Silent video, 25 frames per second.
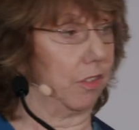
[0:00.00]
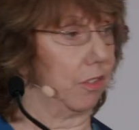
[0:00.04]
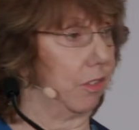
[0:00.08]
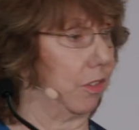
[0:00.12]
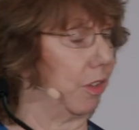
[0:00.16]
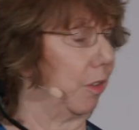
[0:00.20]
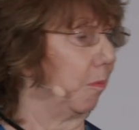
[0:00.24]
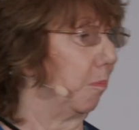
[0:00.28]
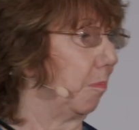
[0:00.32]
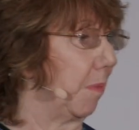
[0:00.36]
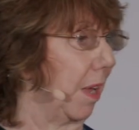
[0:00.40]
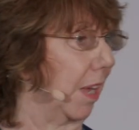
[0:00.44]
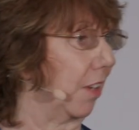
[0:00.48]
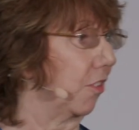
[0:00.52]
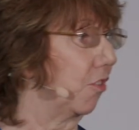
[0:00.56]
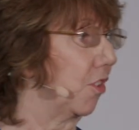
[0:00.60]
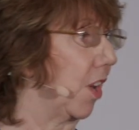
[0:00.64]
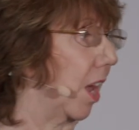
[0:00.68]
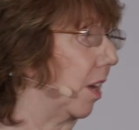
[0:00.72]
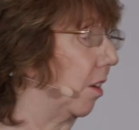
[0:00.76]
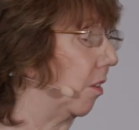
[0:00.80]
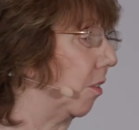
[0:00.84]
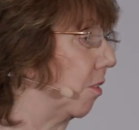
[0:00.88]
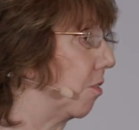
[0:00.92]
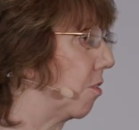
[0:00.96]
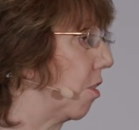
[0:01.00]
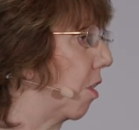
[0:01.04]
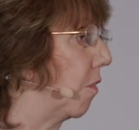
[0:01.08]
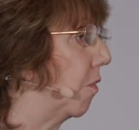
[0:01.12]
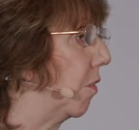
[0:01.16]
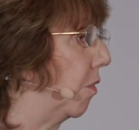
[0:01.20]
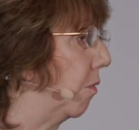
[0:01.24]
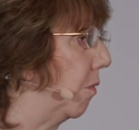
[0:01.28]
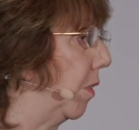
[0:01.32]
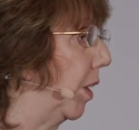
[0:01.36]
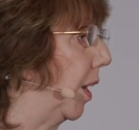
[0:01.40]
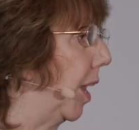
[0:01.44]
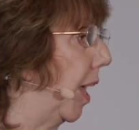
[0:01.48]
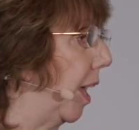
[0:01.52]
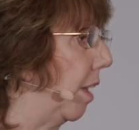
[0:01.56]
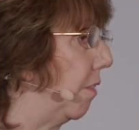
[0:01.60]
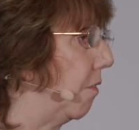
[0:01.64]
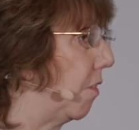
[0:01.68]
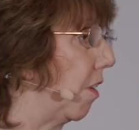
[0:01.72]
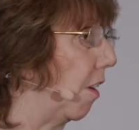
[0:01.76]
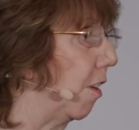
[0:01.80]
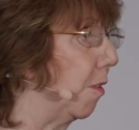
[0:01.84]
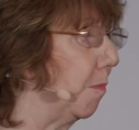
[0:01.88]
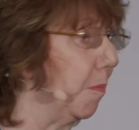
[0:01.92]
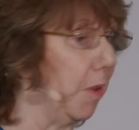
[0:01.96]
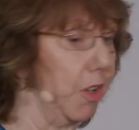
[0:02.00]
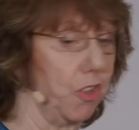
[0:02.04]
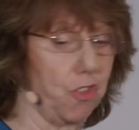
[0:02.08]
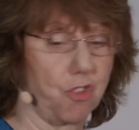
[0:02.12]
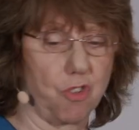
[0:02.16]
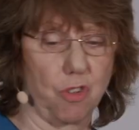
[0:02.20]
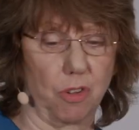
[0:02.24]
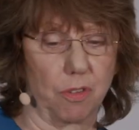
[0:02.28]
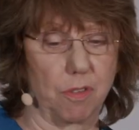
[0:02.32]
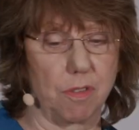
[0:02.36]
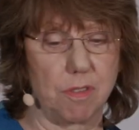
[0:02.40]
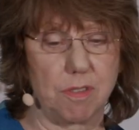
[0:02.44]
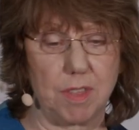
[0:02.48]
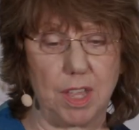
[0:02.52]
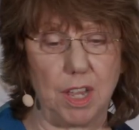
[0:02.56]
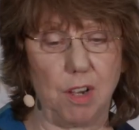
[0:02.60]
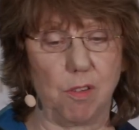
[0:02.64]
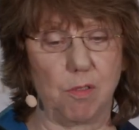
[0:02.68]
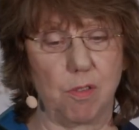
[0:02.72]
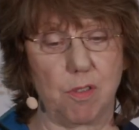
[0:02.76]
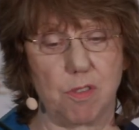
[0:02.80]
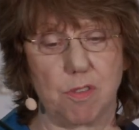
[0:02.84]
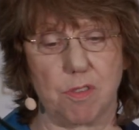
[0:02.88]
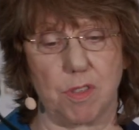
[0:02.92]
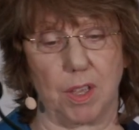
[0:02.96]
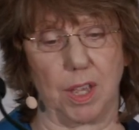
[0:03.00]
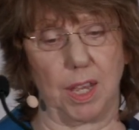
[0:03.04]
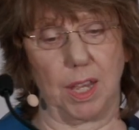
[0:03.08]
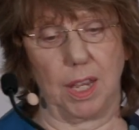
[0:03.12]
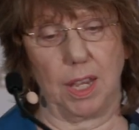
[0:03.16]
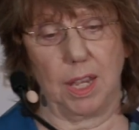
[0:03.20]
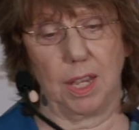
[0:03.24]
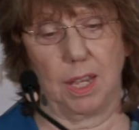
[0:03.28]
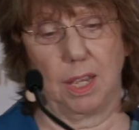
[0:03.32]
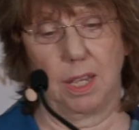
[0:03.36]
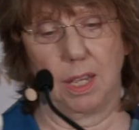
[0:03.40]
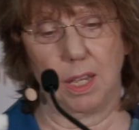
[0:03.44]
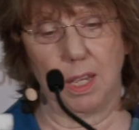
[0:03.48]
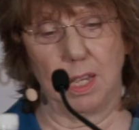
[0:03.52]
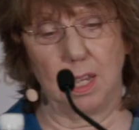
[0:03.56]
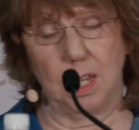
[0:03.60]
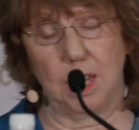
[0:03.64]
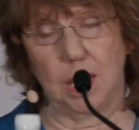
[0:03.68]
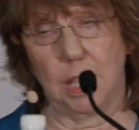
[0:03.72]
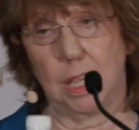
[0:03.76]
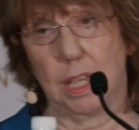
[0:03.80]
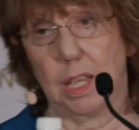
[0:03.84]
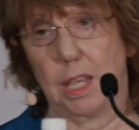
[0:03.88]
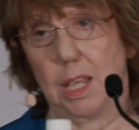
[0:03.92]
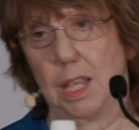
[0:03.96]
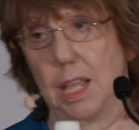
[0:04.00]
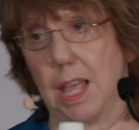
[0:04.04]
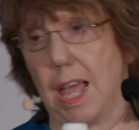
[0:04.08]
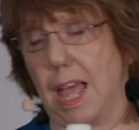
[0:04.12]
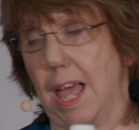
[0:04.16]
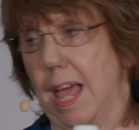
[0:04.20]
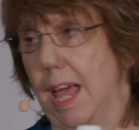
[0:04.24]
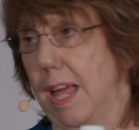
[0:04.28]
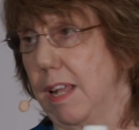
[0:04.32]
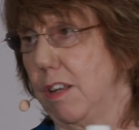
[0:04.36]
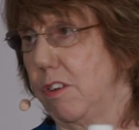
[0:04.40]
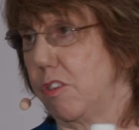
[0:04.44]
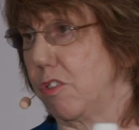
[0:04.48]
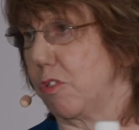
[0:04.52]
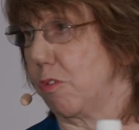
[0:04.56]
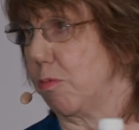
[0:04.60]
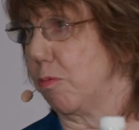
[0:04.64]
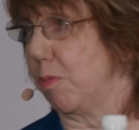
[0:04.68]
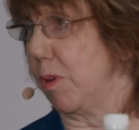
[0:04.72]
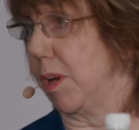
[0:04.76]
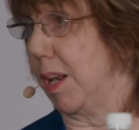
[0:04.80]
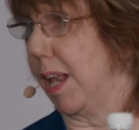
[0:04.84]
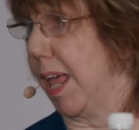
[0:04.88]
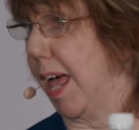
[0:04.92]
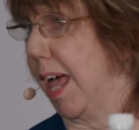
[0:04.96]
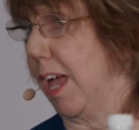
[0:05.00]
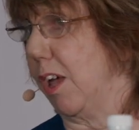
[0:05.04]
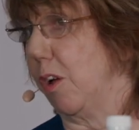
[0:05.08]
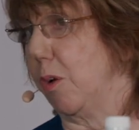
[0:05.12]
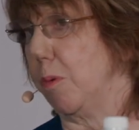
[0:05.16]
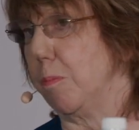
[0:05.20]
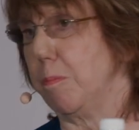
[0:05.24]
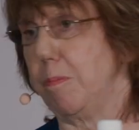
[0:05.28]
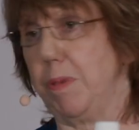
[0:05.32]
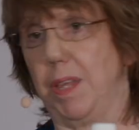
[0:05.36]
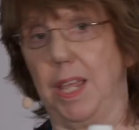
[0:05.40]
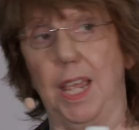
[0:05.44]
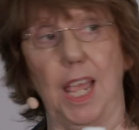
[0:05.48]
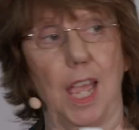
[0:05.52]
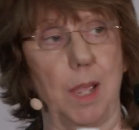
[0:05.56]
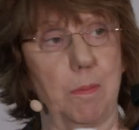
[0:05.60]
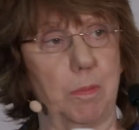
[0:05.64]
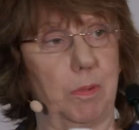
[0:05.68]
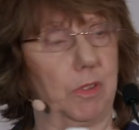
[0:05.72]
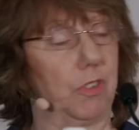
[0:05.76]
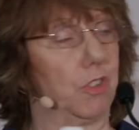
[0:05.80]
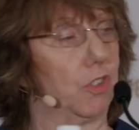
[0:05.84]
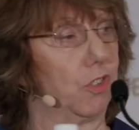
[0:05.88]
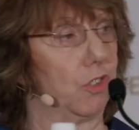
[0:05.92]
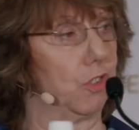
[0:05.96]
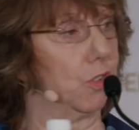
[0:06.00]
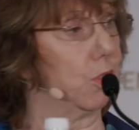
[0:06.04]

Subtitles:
The back channels often rely very much on secrecy and rely on being able to